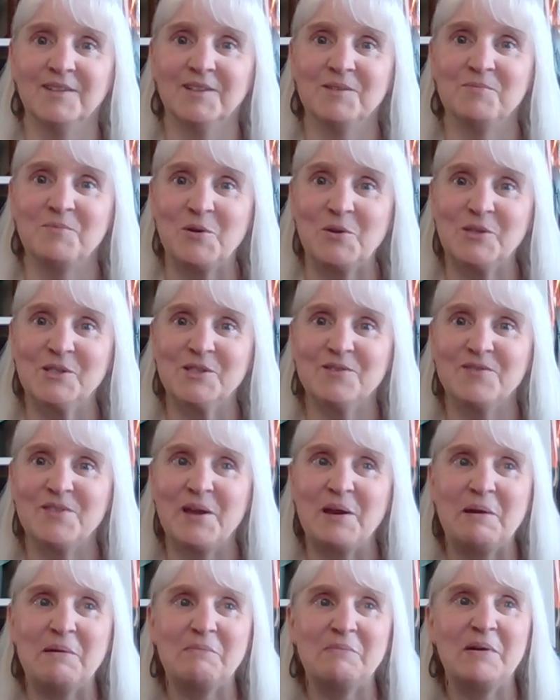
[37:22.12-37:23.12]
most of
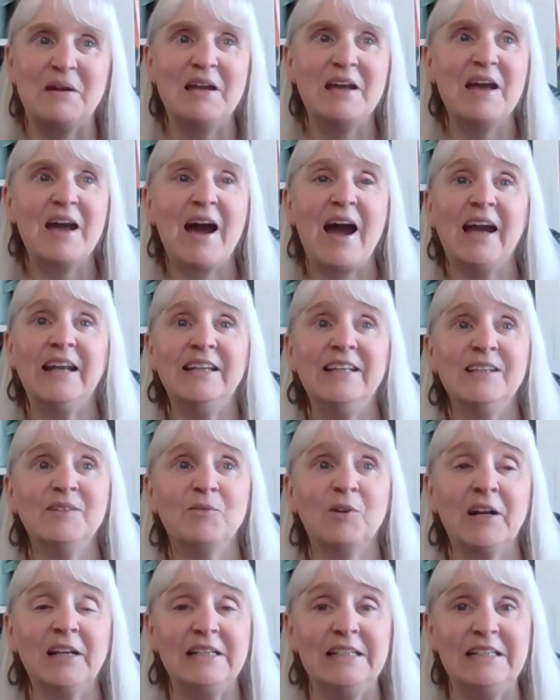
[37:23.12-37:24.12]
them.
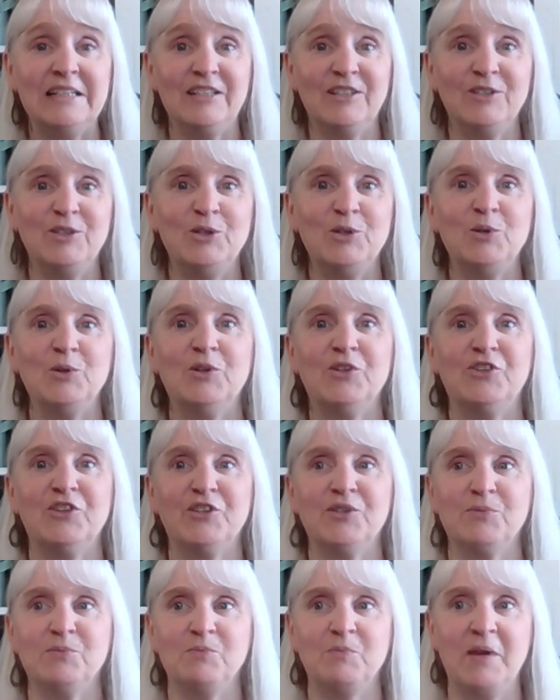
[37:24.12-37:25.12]
What I need to do is
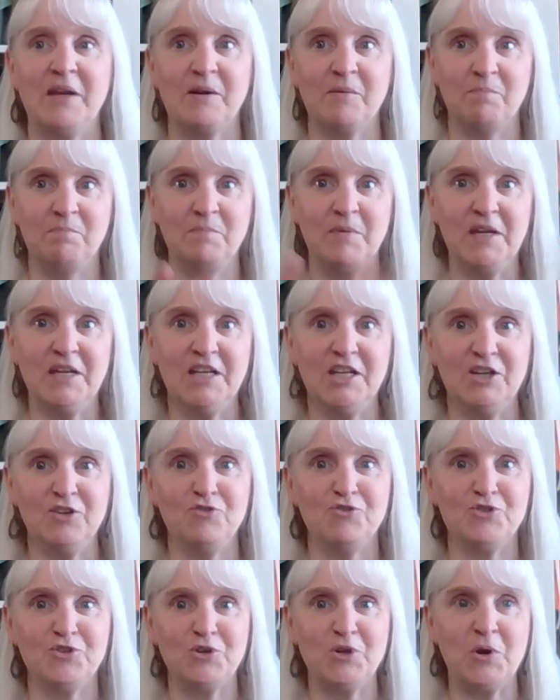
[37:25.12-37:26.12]
just make a big
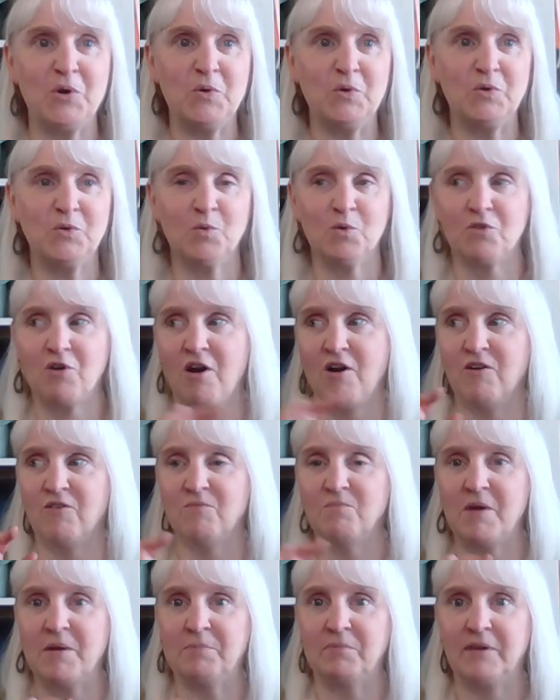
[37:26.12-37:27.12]
huge note with all
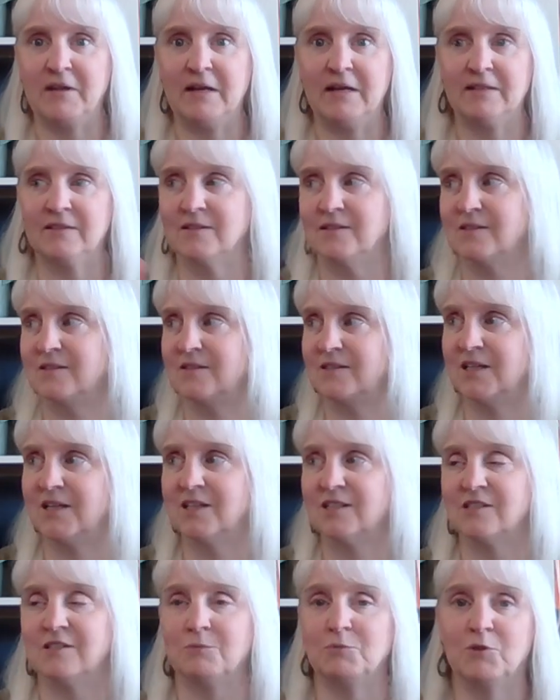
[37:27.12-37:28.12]
my plans and stick
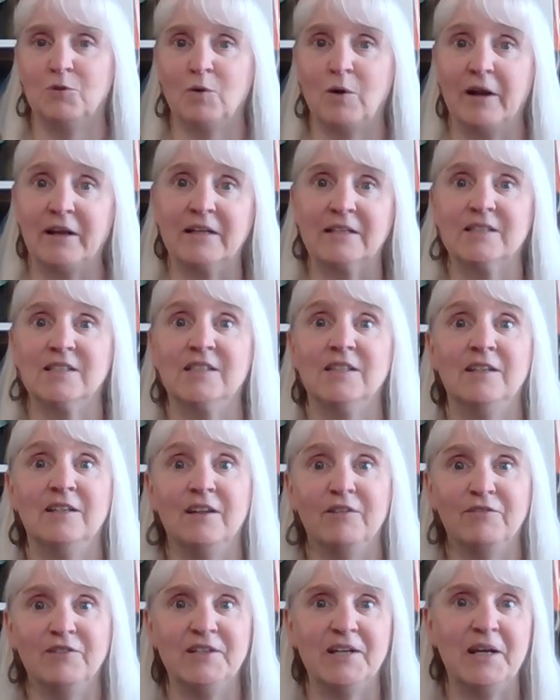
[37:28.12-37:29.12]
it somewhere where I can see it
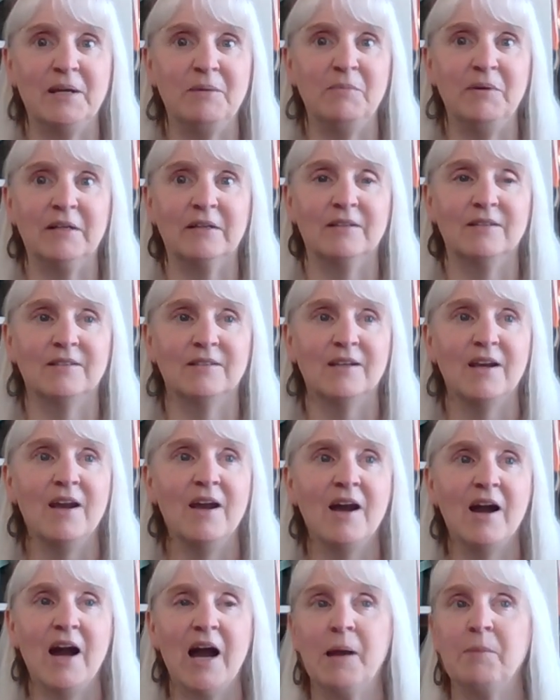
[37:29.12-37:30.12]
every day, because
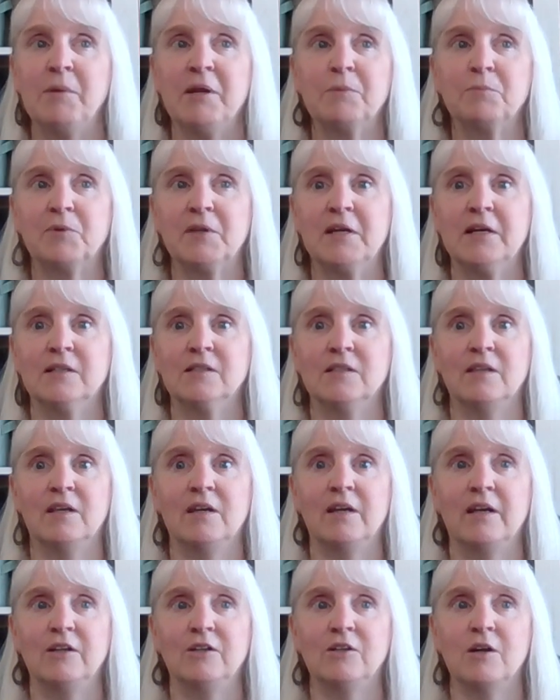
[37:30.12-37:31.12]
I make plans and
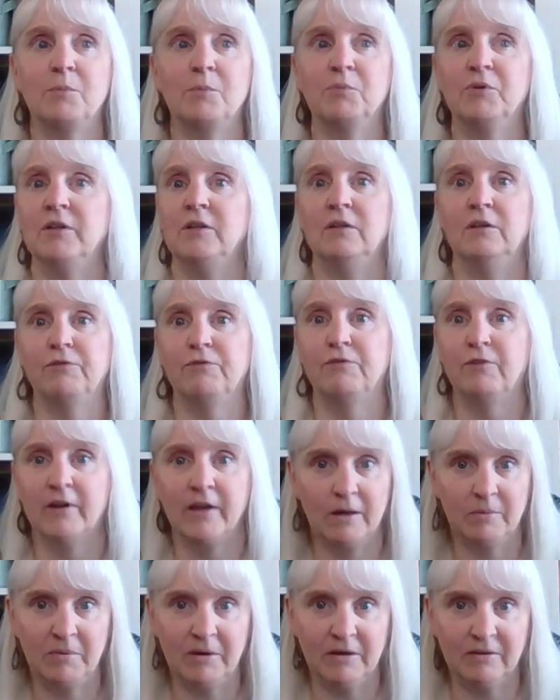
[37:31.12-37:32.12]
then I completely
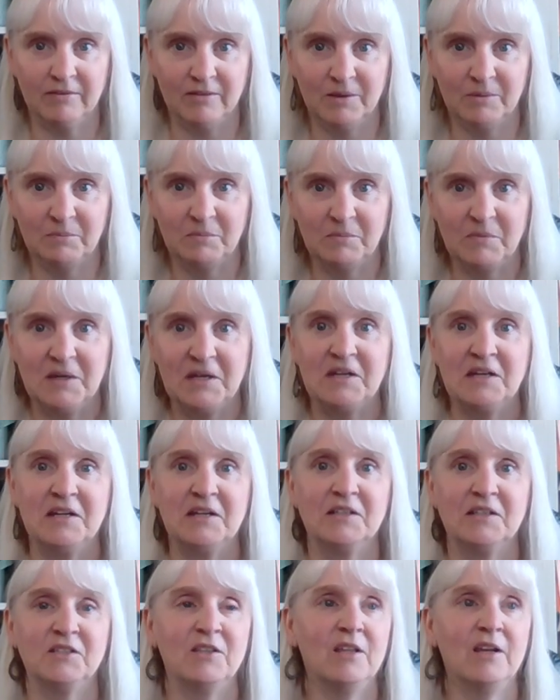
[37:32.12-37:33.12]
forget about them.
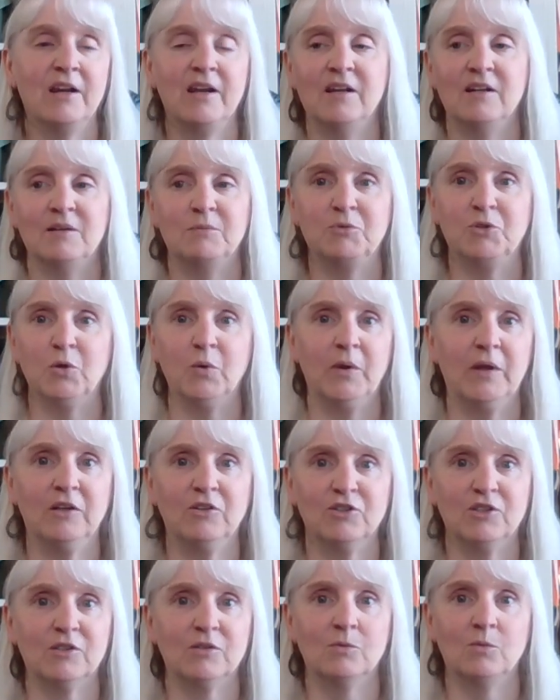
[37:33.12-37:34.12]
So then I end up doing
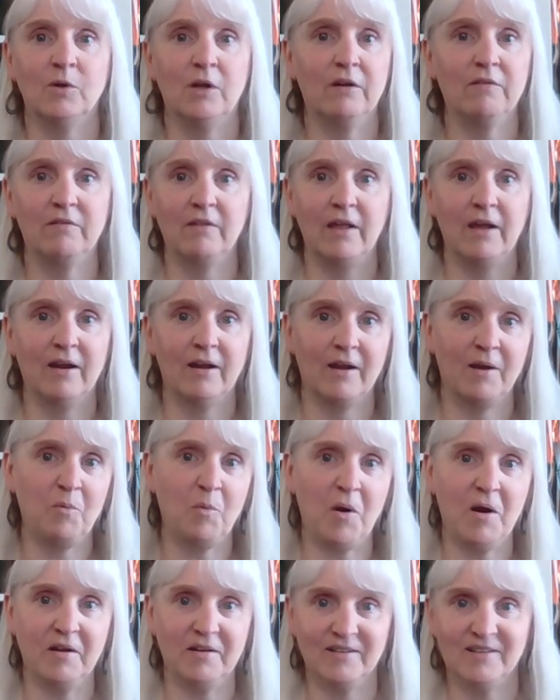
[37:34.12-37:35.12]
just whatever the heck I
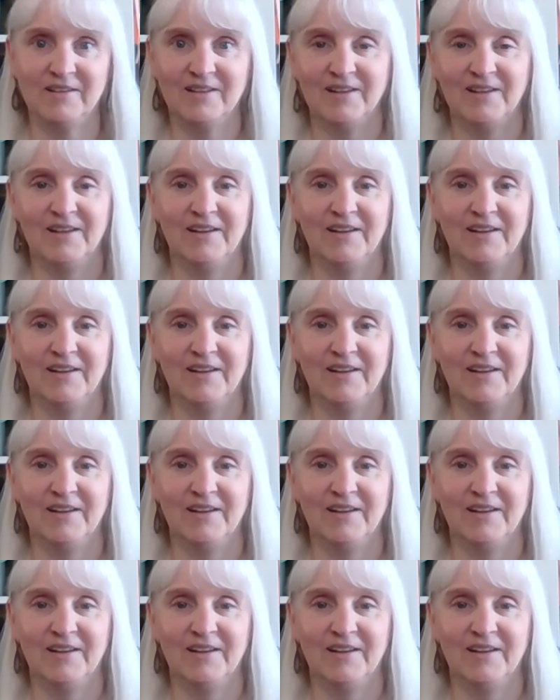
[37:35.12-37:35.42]
want.